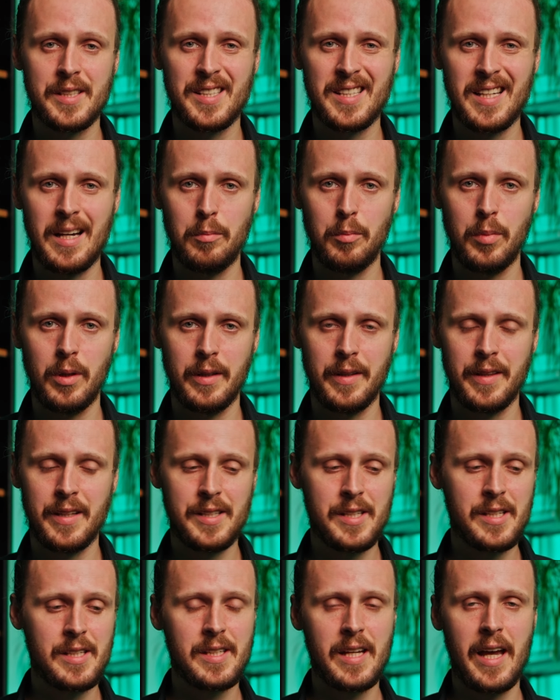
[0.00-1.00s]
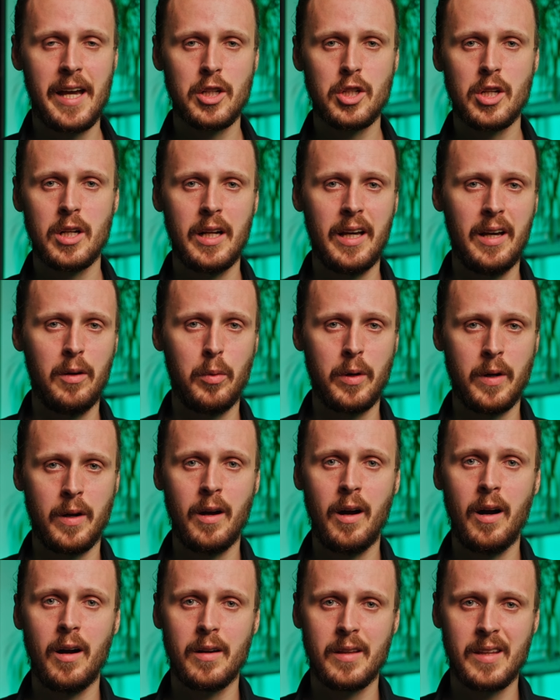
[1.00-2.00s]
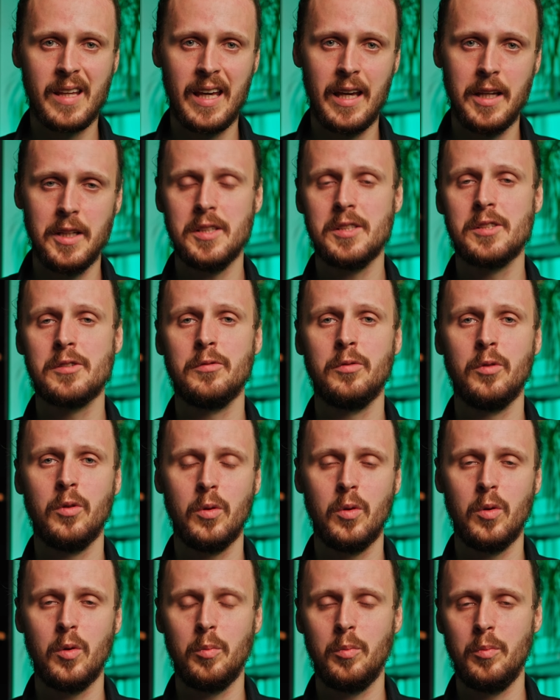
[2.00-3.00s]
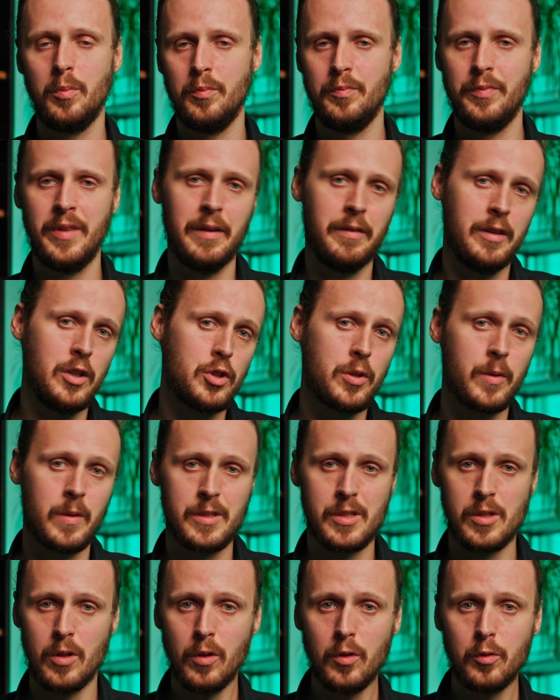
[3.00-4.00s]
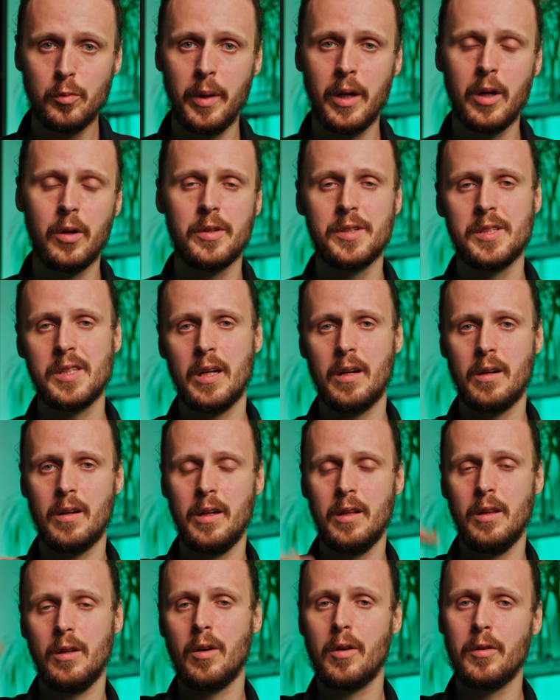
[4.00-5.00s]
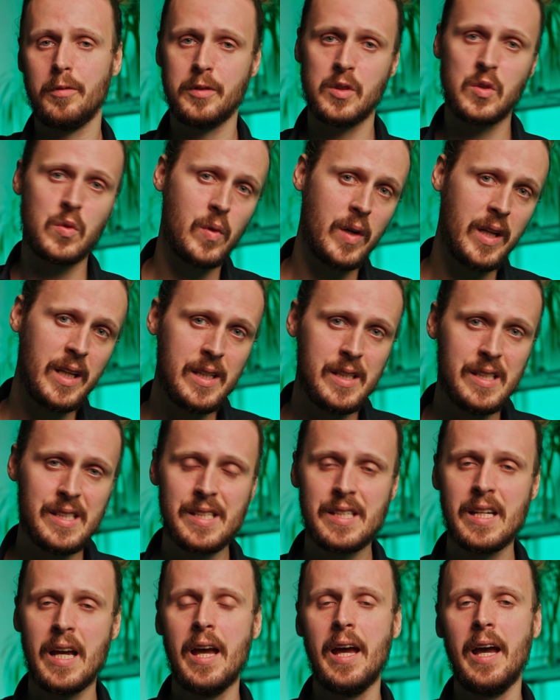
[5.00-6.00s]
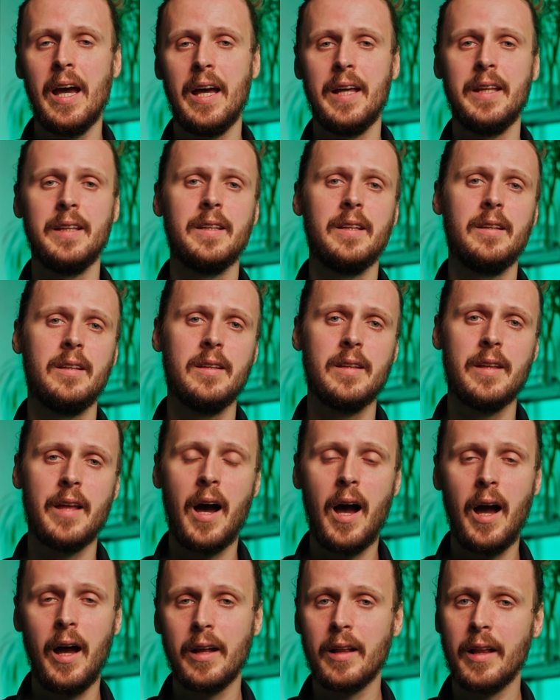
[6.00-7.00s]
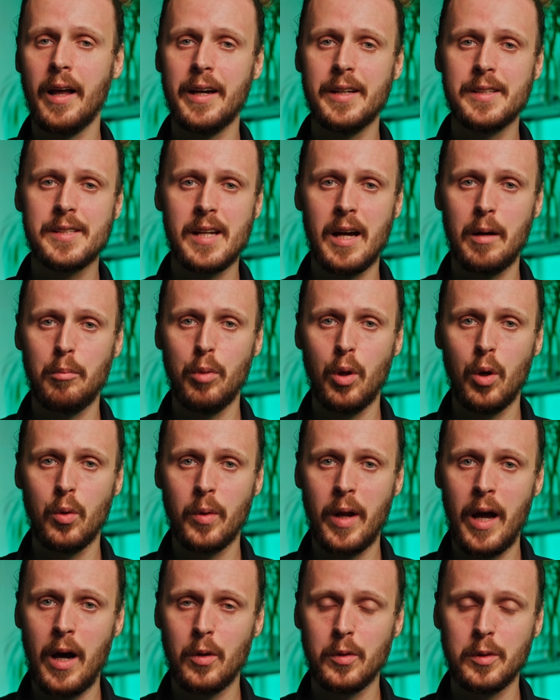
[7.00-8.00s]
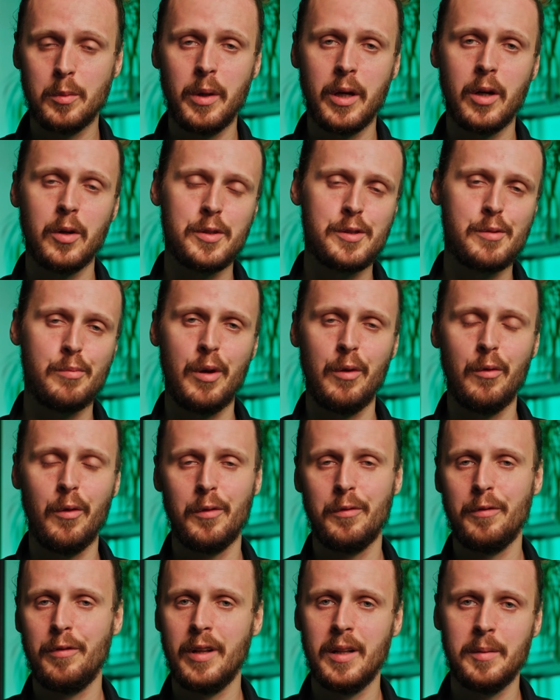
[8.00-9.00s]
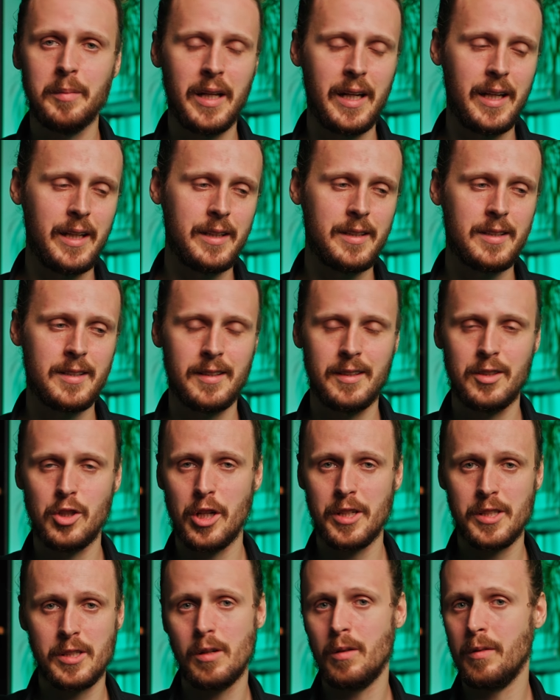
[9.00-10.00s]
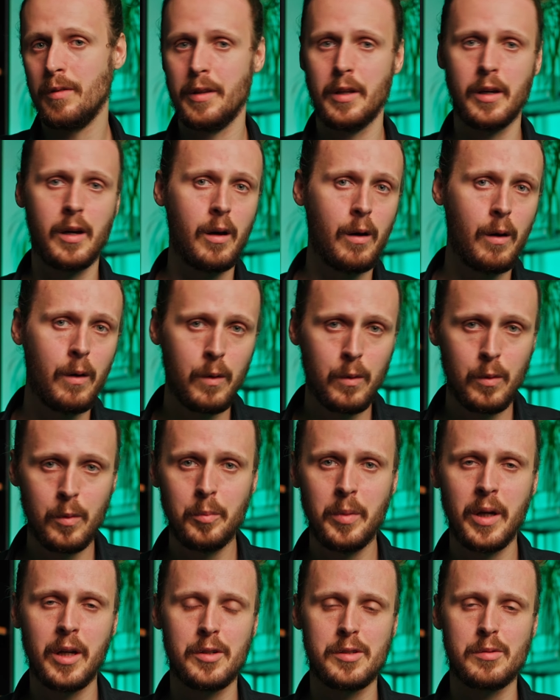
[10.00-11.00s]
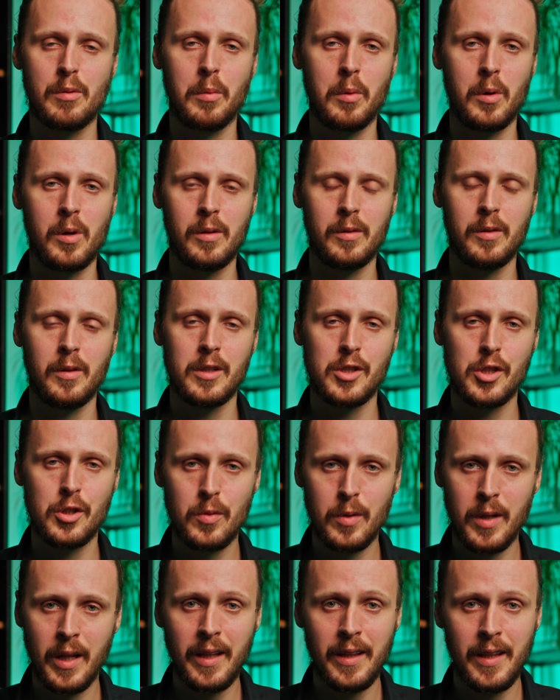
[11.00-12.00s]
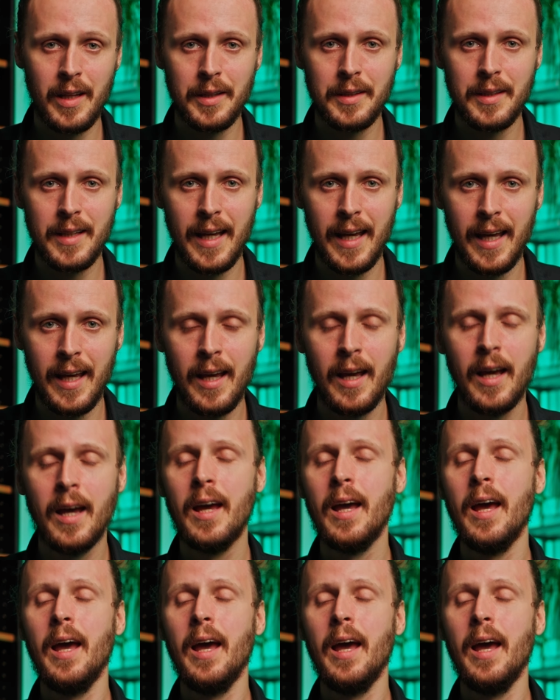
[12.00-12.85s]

example. This is actually a very hard case for DaVinci Resolve, because there are a lot of trees and the highlights are blown out because we were filming it just on the go, because we were on the shooting that day.